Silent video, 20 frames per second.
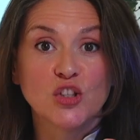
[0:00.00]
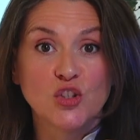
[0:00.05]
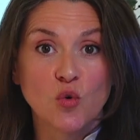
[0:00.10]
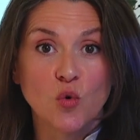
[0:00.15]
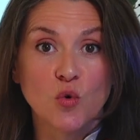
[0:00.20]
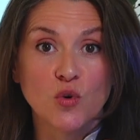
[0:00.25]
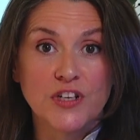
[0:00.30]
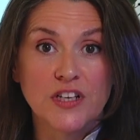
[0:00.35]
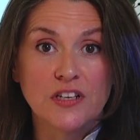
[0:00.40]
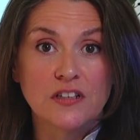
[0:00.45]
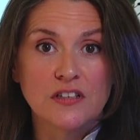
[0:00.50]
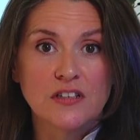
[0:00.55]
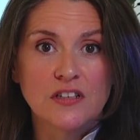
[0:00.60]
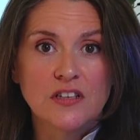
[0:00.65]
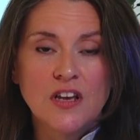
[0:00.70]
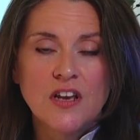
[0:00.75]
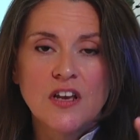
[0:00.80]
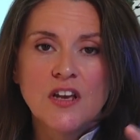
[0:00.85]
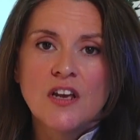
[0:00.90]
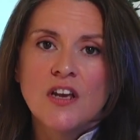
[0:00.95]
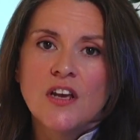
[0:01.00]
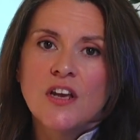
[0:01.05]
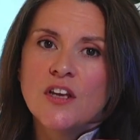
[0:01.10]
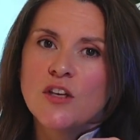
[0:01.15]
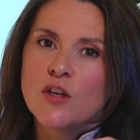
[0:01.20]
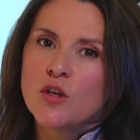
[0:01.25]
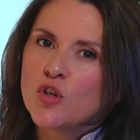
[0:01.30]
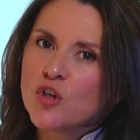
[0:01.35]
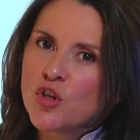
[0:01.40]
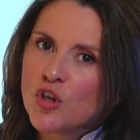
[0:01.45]
audience,
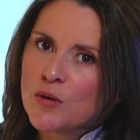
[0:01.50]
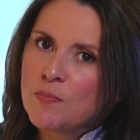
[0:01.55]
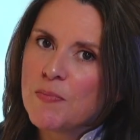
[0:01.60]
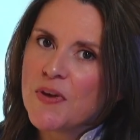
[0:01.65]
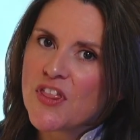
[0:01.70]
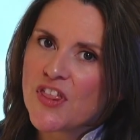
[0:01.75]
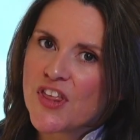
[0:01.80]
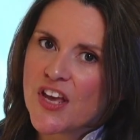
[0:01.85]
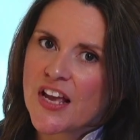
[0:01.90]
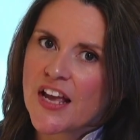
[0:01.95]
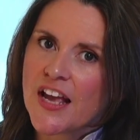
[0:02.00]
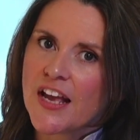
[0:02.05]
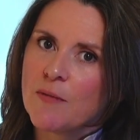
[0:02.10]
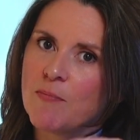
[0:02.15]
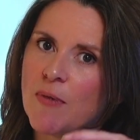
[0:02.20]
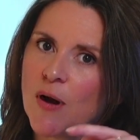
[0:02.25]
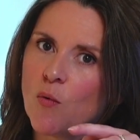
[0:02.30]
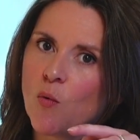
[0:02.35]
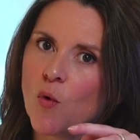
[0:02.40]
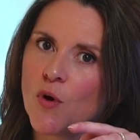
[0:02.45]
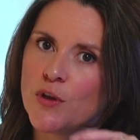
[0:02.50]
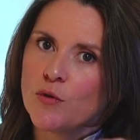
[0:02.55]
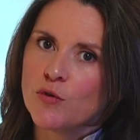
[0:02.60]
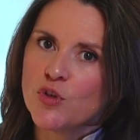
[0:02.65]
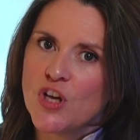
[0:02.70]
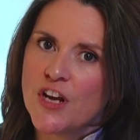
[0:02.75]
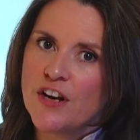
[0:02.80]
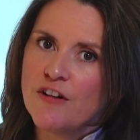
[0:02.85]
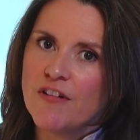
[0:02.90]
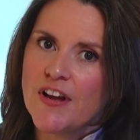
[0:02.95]
you should be thinking about what you're
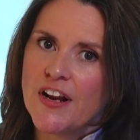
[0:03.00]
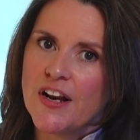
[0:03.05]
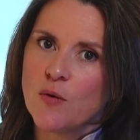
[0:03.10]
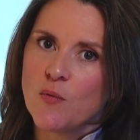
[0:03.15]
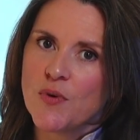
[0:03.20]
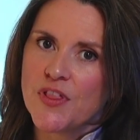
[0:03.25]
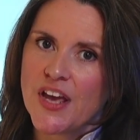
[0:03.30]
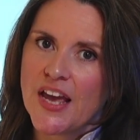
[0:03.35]
generating with